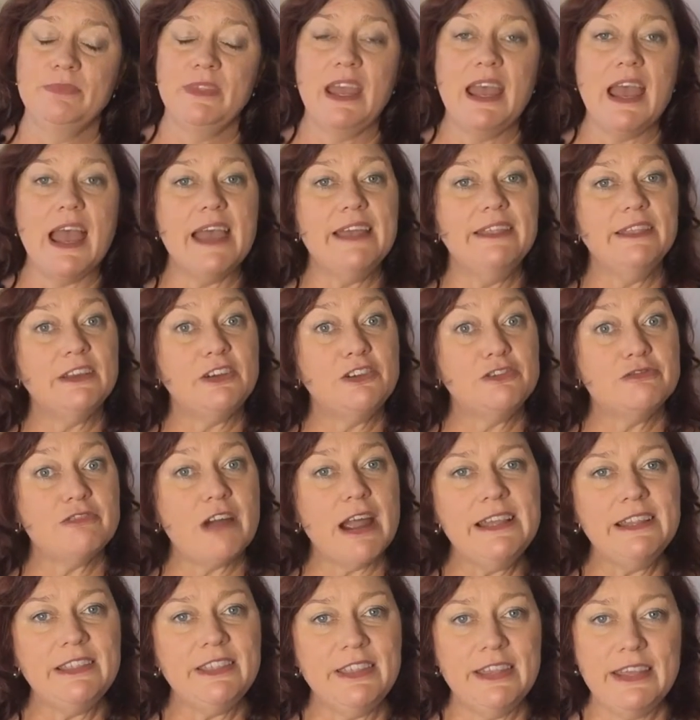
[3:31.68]
And the
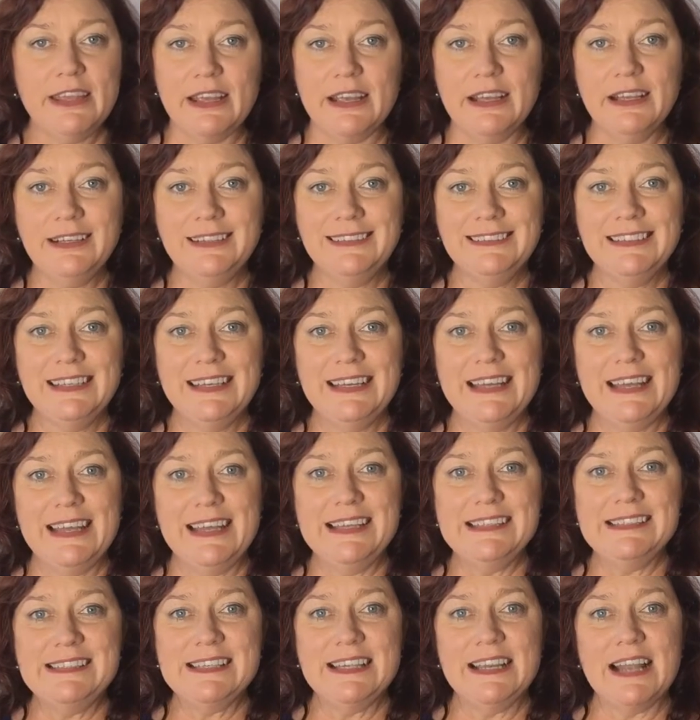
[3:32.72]
great thing
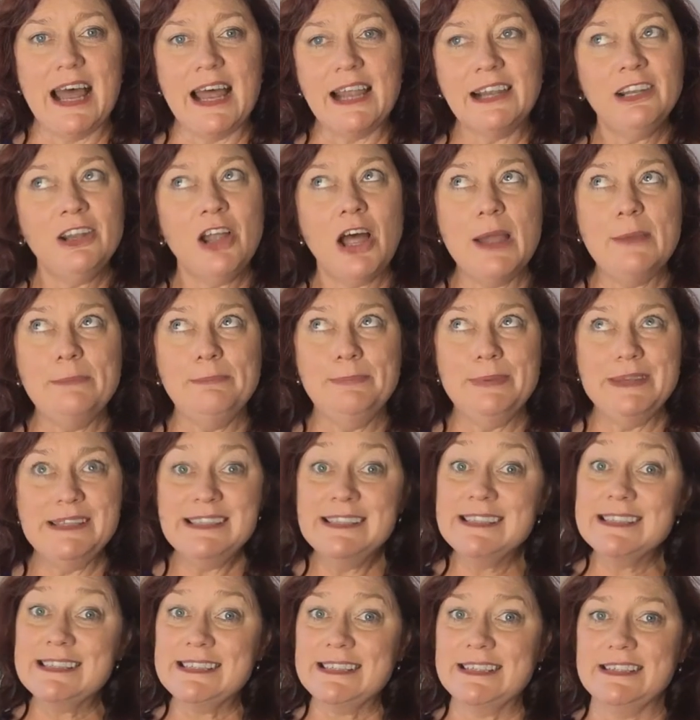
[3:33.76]
is that unlike
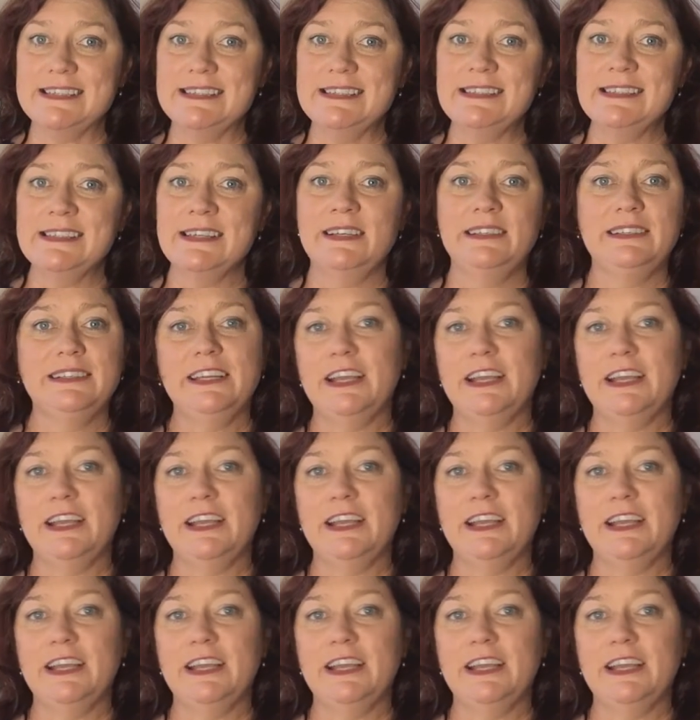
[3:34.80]
businesses,